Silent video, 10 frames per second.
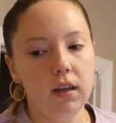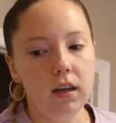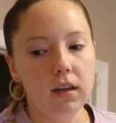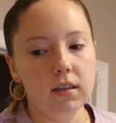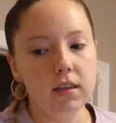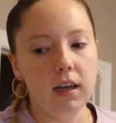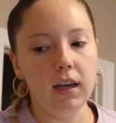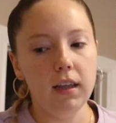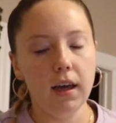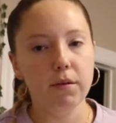And
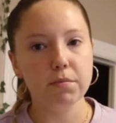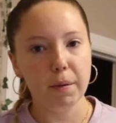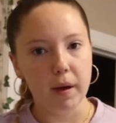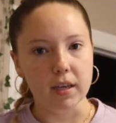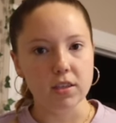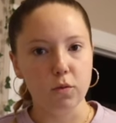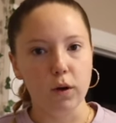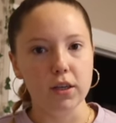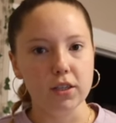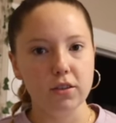today, that was my best,
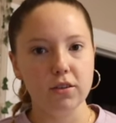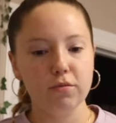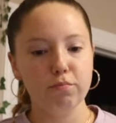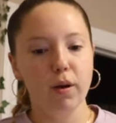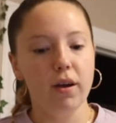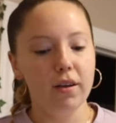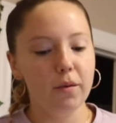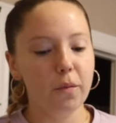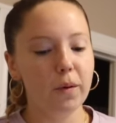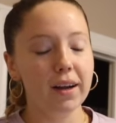was
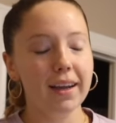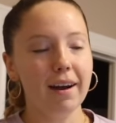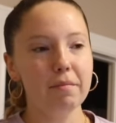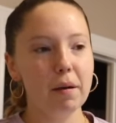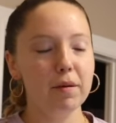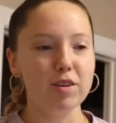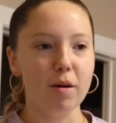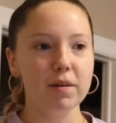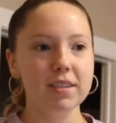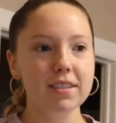working out in my
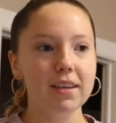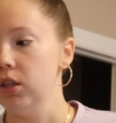pajamas.